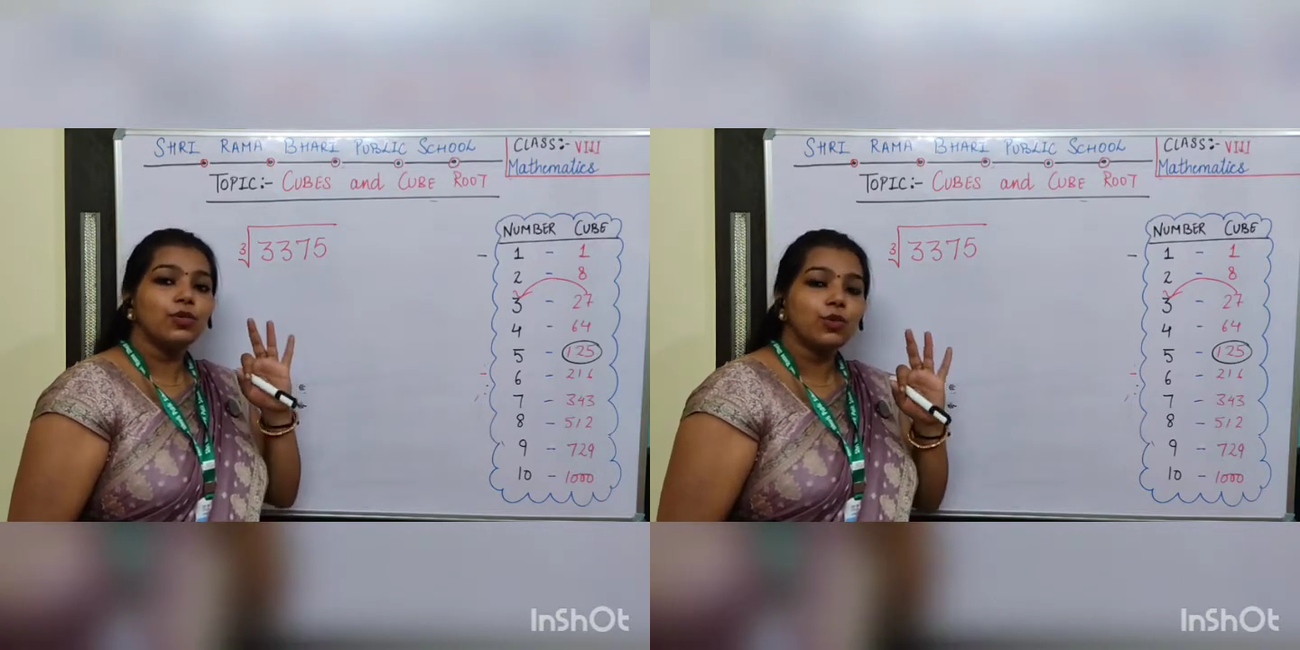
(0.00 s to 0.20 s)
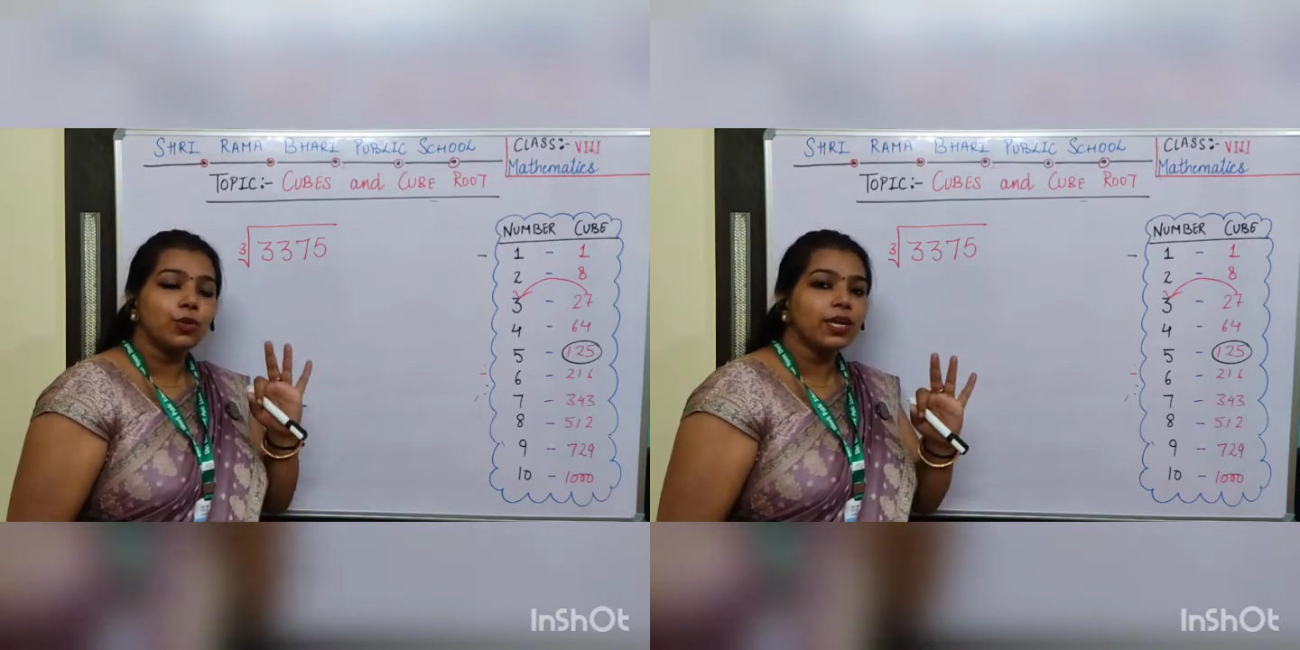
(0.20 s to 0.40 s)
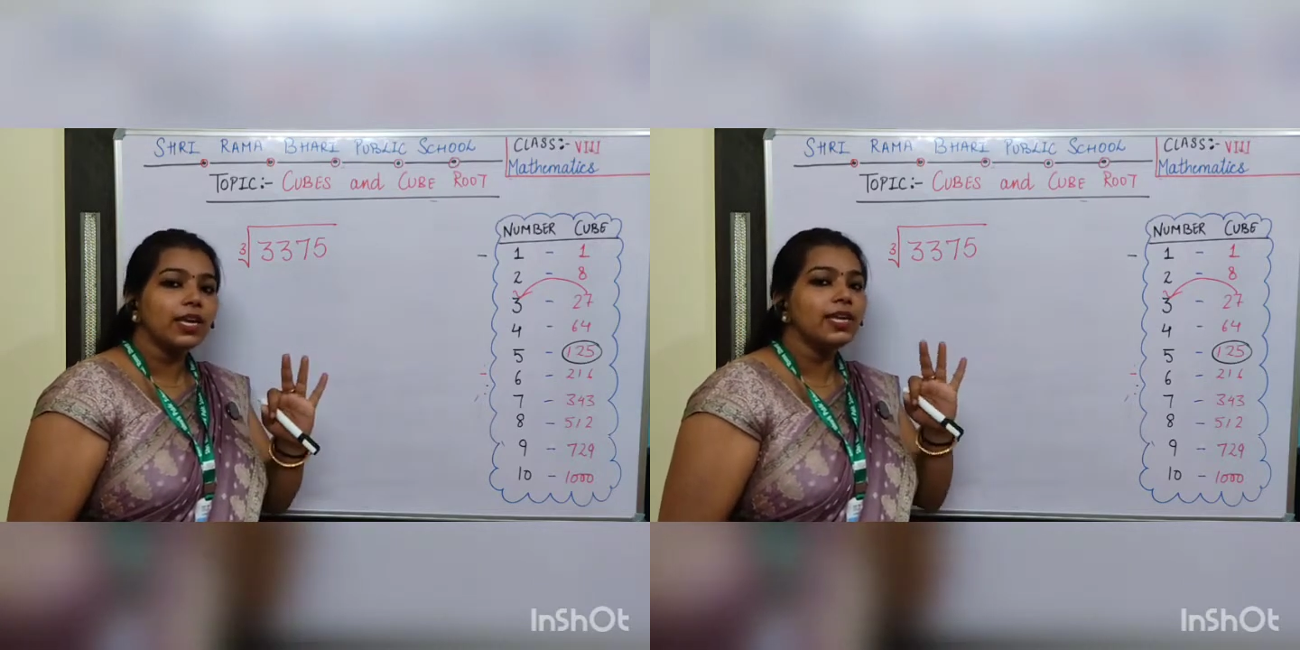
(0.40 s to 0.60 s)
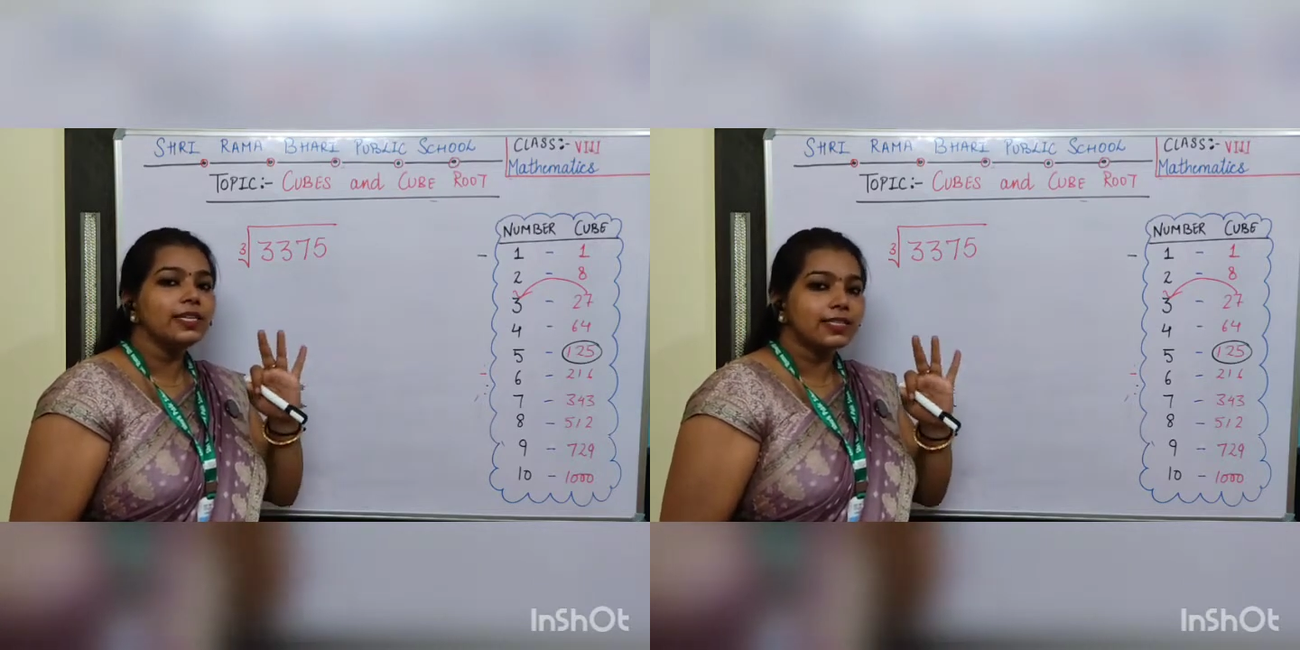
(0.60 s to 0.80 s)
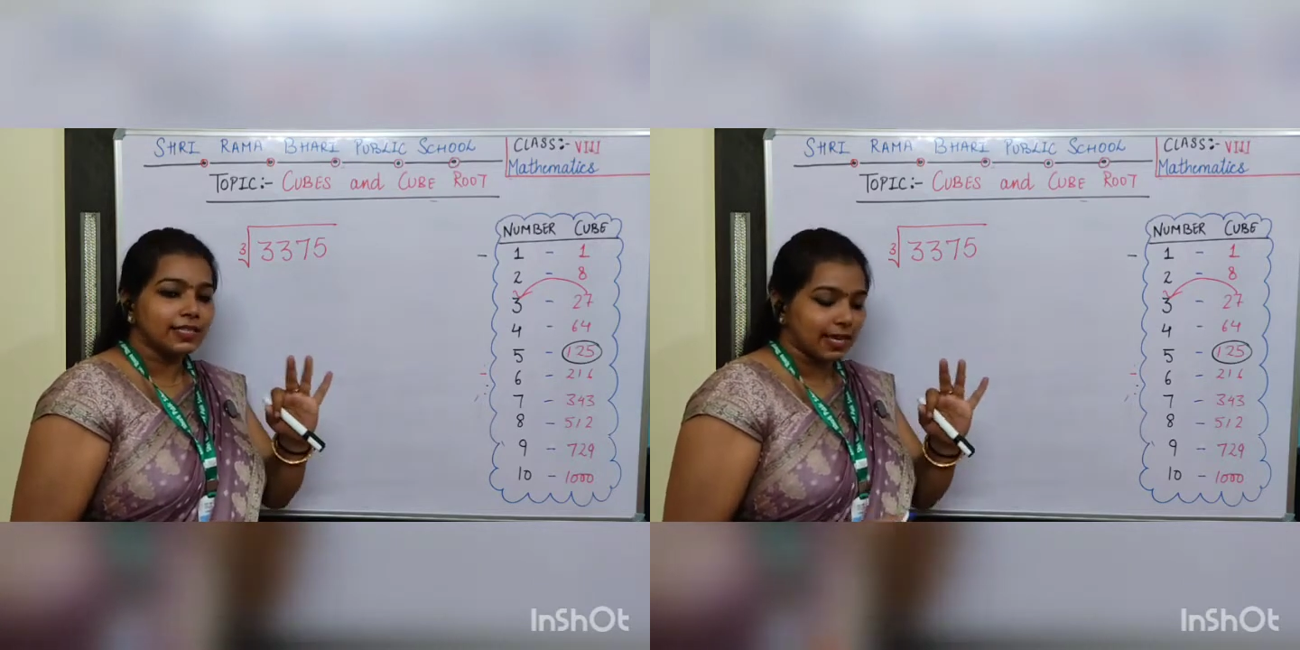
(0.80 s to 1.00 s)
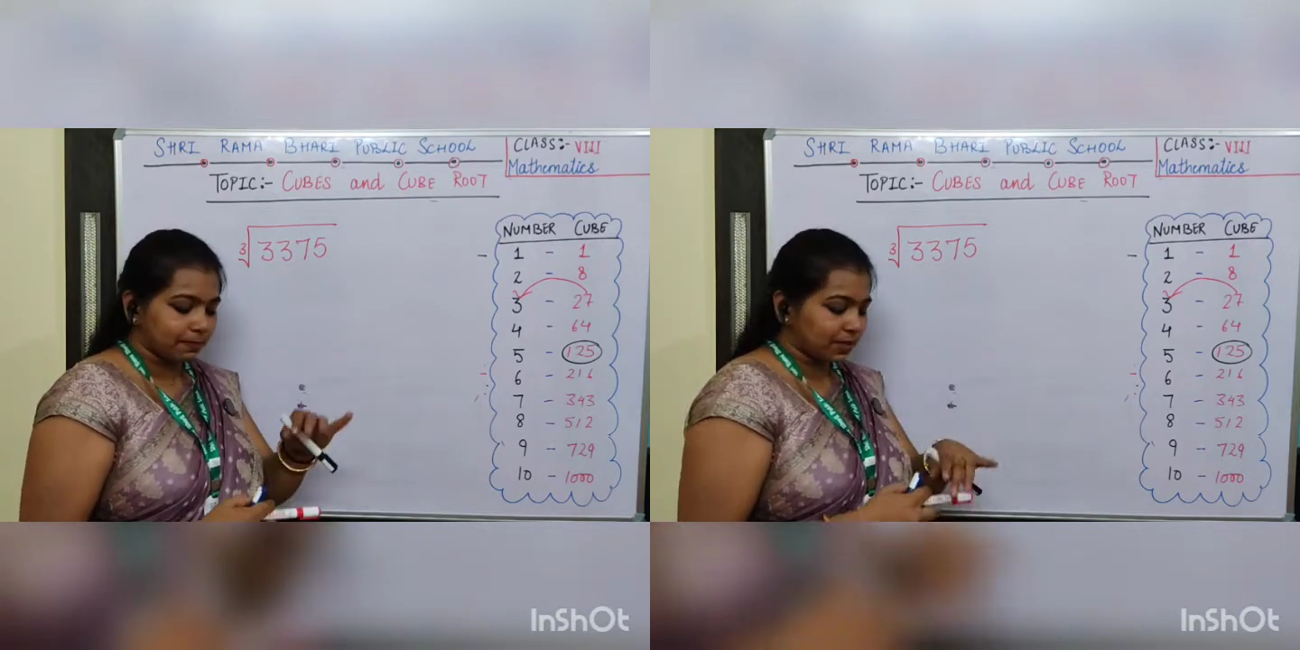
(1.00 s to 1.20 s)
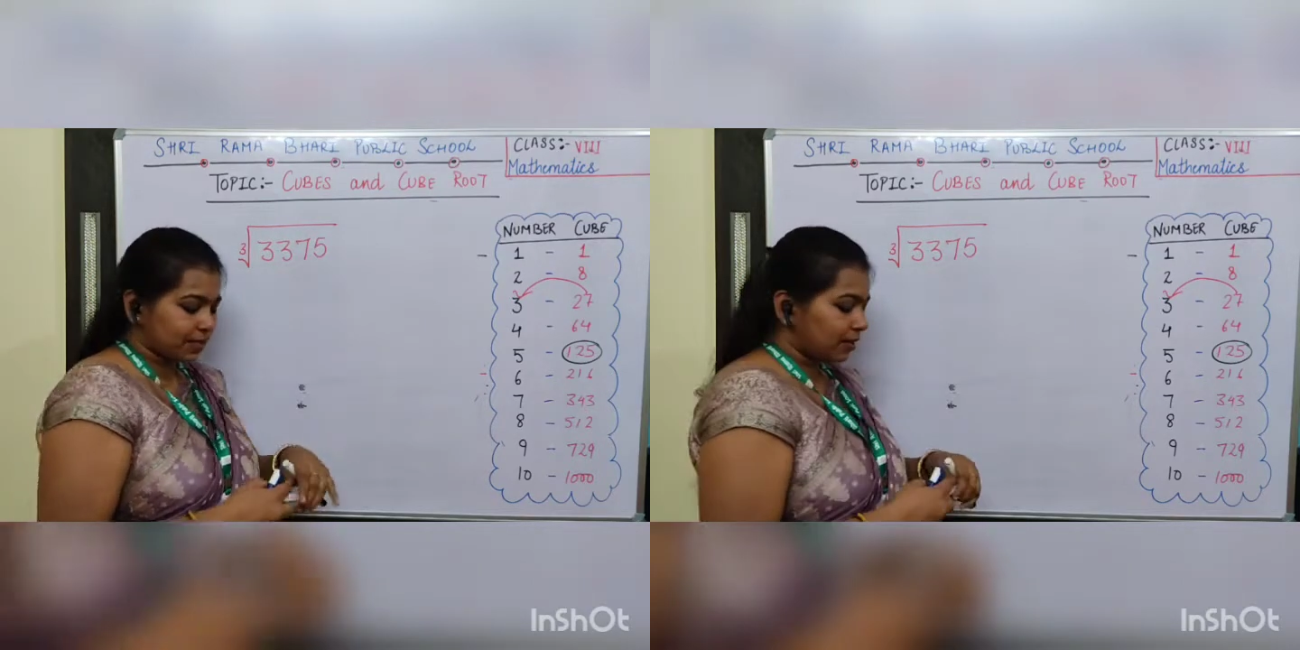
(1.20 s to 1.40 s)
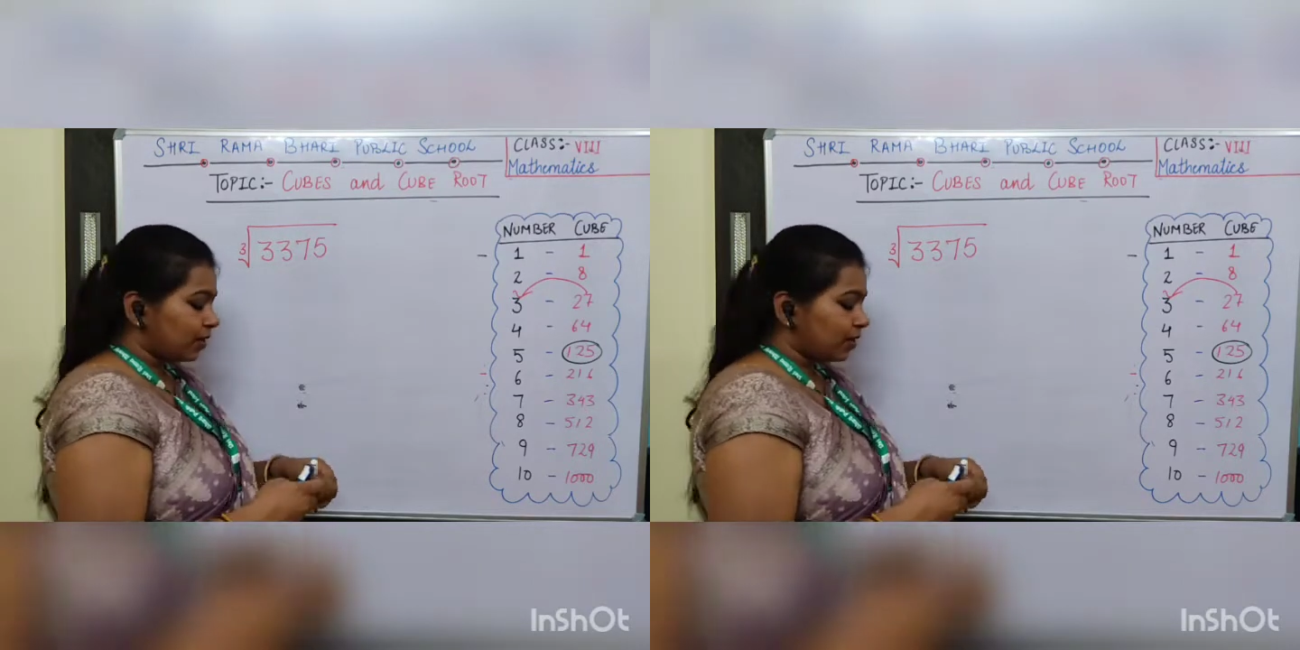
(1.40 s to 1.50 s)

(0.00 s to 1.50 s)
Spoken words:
3 steps.